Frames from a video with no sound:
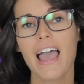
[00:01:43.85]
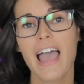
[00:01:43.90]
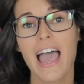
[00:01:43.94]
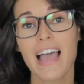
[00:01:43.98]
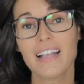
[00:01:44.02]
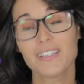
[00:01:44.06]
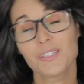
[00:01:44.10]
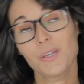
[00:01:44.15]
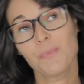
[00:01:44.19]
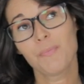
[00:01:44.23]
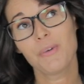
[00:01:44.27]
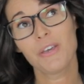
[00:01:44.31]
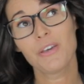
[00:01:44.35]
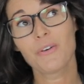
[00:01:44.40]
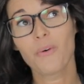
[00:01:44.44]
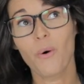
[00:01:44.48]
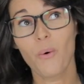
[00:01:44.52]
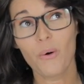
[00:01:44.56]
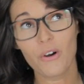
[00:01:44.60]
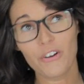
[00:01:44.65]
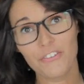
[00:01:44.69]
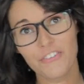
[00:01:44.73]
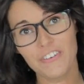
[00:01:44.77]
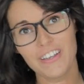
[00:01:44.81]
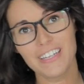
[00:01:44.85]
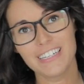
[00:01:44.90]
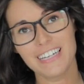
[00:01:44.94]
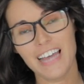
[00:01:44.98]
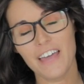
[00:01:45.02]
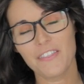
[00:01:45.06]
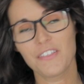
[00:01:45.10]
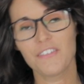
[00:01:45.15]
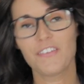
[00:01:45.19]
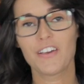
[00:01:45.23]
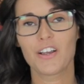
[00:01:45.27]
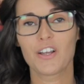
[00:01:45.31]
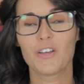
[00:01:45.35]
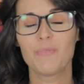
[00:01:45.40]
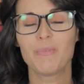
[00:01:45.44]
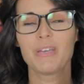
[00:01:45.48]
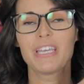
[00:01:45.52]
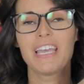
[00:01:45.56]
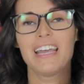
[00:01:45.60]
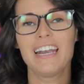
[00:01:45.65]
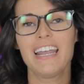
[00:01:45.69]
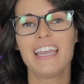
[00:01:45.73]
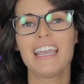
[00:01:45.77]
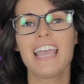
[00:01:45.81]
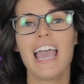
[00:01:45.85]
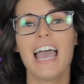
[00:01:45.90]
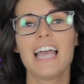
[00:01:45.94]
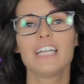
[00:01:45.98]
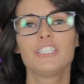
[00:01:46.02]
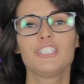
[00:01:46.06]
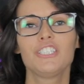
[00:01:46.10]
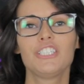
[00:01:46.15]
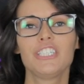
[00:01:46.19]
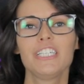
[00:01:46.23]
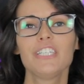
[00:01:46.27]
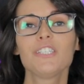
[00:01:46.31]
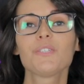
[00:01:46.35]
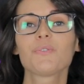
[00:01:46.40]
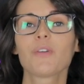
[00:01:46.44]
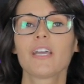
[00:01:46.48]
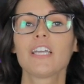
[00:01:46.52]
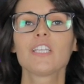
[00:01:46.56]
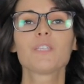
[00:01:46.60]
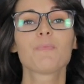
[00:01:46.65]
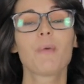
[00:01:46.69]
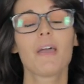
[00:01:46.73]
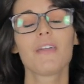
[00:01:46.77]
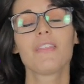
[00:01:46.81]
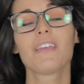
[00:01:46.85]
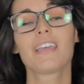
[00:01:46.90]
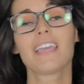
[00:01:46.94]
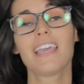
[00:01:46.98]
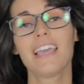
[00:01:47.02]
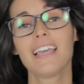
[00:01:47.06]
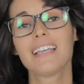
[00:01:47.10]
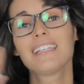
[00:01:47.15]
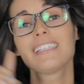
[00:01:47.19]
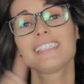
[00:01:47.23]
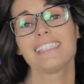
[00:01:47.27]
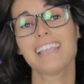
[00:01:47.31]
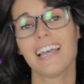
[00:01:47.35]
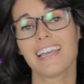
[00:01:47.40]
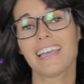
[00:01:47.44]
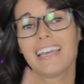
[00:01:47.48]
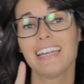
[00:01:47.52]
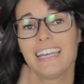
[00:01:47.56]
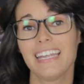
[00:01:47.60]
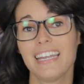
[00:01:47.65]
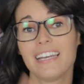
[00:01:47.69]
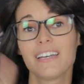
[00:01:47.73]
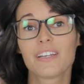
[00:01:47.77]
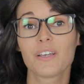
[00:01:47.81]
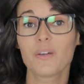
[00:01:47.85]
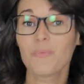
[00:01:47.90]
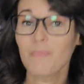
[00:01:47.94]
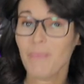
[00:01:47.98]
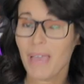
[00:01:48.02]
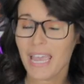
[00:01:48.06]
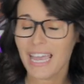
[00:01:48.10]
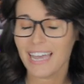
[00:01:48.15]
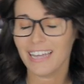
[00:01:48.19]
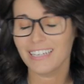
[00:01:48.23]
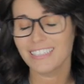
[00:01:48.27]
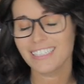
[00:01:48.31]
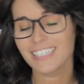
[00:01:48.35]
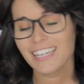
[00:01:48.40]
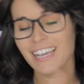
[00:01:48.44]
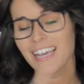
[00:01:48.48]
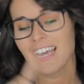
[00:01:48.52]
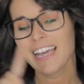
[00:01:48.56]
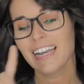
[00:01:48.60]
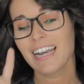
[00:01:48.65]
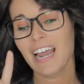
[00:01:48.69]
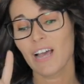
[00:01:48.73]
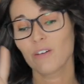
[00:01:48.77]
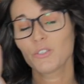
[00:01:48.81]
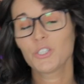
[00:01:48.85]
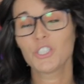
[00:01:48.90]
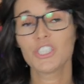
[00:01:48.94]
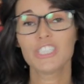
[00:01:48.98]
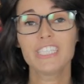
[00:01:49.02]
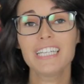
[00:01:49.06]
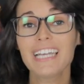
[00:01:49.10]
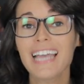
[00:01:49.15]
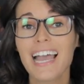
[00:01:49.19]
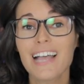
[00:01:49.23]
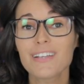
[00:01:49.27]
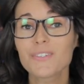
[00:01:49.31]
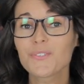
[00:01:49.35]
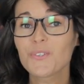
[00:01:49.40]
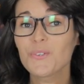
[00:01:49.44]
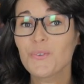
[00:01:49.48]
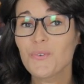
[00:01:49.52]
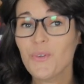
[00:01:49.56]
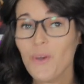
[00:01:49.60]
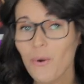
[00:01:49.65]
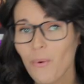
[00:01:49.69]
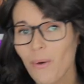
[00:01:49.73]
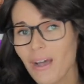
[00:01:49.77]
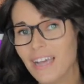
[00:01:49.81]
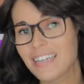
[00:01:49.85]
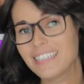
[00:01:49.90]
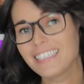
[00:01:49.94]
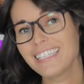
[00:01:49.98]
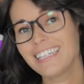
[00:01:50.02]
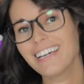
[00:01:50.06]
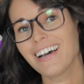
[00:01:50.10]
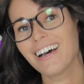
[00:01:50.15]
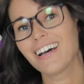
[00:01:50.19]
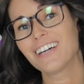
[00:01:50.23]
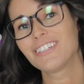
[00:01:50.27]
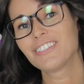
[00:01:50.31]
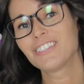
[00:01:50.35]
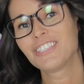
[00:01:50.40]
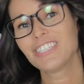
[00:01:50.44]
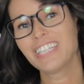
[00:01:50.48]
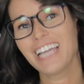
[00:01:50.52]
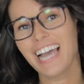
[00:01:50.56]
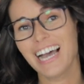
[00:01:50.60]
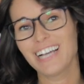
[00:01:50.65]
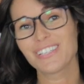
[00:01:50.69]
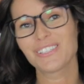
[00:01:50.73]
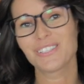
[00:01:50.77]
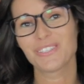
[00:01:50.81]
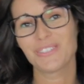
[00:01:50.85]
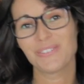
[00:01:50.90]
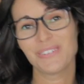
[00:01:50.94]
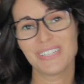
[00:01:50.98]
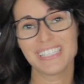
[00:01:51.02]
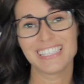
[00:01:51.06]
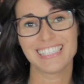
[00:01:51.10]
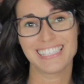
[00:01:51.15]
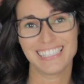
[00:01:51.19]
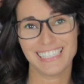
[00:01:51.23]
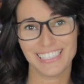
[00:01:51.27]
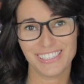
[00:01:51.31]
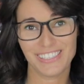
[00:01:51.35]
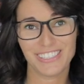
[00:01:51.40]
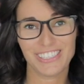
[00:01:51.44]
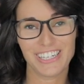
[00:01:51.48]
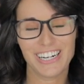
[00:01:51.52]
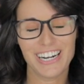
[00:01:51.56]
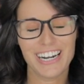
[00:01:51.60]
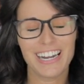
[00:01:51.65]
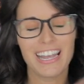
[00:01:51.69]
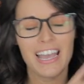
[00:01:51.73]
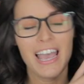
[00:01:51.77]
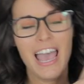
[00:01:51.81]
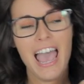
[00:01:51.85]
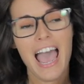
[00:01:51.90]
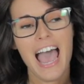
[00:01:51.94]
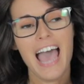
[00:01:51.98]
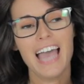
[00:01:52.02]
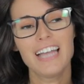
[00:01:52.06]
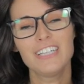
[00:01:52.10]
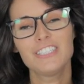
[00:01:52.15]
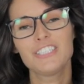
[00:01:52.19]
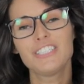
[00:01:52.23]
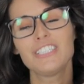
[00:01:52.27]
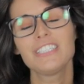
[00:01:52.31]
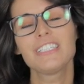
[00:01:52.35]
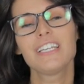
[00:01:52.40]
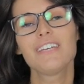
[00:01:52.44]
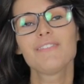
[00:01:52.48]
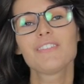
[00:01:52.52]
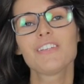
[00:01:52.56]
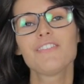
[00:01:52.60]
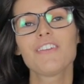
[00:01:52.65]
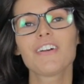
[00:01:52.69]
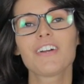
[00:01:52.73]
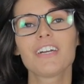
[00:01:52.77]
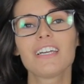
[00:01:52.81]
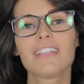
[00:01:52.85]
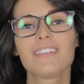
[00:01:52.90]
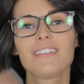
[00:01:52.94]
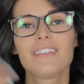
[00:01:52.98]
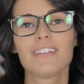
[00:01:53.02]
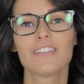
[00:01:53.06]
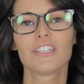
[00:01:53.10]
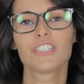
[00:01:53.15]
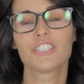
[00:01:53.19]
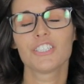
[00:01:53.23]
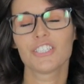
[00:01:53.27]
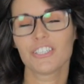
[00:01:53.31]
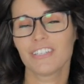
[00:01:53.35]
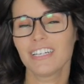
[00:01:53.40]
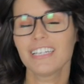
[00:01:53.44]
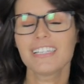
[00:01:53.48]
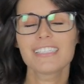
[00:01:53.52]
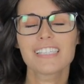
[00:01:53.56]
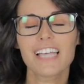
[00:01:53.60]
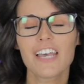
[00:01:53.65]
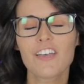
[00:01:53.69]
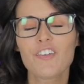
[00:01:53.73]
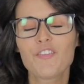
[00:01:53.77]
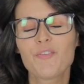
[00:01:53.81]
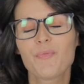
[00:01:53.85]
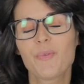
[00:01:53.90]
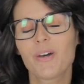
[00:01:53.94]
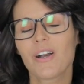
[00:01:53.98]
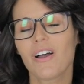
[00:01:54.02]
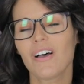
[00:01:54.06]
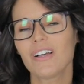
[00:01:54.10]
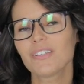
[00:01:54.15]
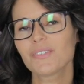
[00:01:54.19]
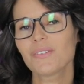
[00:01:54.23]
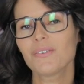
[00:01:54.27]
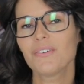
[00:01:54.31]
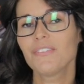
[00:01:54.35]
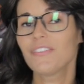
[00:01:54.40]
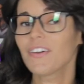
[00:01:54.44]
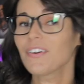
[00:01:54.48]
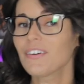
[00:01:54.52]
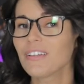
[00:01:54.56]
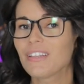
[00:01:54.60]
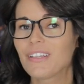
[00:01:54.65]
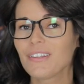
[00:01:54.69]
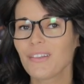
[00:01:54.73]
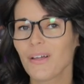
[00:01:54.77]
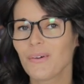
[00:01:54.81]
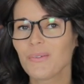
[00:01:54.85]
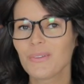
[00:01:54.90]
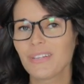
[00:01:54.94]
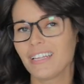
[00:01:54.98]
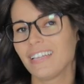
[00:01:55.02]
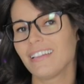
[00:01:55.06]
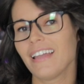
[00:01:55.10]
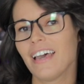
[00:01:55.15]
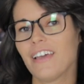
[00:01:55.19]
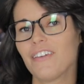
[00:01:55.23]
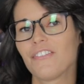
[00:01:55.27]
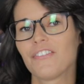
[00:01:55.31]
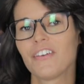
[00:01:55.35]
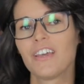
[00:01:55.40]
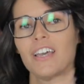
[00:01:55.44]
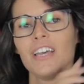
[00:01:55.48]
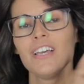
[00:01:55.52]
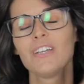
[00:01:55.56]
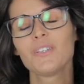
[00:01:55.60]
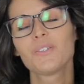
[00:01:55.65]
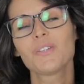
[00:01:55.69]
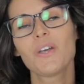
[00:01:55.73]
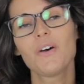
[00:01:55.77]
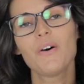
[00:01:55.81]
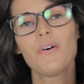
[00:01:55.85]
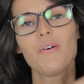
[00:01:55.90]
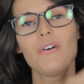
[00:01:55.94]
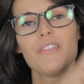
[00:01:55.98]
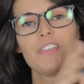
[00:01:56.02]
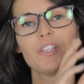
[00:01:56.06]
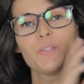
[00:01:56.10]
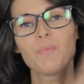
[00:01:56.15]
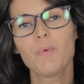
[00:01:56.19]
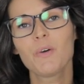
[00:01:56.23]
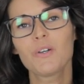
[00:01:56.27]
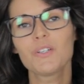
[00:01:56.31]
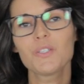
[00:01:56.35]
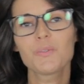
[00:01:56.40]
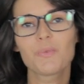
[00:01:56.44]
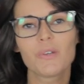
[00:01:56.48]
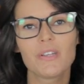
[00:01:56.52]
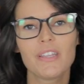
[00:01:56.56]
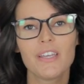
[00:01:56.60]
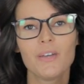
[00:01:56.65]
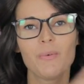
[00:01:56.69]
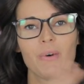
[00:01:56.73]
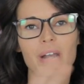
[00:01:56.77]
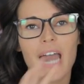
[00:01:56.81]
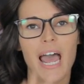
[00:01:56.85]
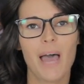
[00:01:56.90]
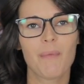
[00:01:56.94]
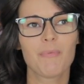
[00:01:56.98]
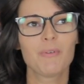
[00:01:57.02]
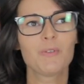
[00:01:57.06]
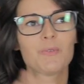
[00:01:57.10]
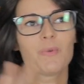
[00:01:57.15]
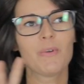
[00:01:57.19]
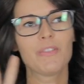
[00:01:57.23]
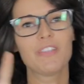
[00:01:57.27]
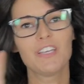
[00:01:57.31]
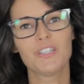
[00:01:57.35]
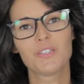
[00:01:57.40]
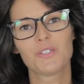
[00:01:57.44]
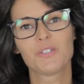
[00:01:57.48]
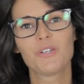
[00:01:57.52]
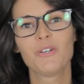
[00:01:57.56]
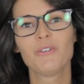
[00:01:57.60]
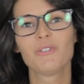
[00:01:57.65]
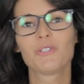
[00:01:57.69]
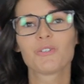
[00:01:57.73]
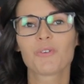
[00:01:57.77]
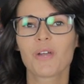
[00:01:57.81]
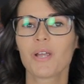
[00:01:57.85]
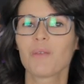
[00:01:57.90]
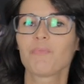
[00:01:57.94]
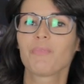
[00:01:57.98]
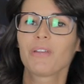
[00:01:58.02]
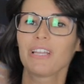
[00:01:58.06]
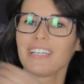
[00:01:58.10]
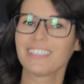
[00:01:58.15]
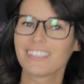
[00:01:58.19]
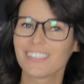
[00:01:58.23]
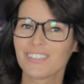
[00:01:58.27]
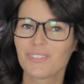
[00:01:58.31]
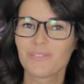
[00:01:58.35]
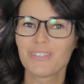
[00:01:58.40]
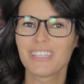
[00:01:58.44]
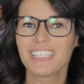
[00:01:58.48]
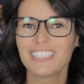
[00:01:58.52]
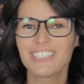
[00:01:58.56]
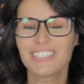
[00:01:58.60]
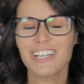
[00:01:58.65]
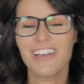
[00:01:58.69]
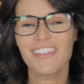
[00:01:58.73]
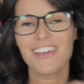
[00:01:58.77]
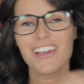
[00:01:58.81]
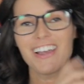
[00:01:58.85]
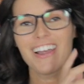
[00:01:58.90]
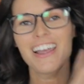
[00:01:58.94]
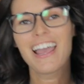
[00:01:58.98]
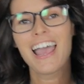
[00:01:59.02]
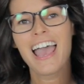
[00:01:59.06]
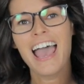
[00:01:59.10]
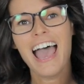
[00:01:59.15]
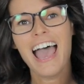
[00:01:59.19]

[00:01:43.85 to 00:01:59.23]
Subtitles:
ends up being orphaned at the very beginning, and she is raised by the king's second in command. Now, she has no idea she has a twin sister, and she lives a very luxurious life, but also a very lonely life. So this book is really what happens when these two trade places with each other,